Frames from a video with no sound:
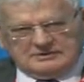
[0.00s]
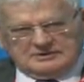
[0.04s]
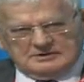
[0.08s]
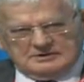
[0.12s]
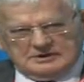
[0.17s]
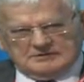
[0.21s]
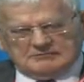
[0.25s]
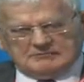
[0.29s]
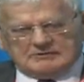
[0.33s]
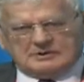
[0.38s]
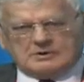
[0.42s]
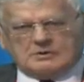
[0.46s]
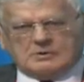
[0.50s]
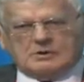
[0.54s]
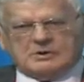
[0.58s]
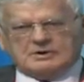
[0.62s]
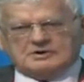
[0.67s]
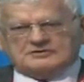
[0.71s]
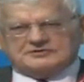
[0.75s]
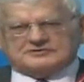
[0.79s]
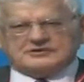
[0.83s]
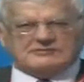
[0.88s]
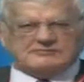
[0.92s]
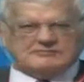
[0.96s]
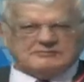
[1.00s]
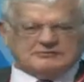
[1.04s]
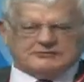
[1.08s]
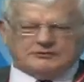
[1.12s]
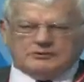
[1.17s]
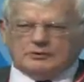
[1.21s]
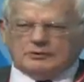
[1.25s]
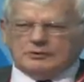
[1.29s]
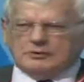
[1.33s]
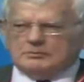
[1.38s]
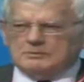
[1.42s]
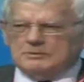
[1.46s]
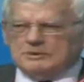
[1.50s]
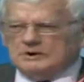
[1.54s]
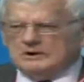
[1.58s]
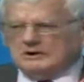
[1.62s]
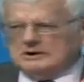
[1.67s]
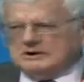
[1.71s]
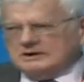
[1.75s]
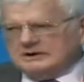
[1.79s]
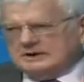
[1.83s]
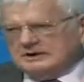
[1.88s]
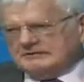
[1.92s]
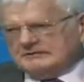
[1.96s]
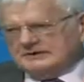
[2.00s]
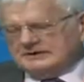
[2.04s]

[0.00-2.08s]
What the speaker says: It requires some form of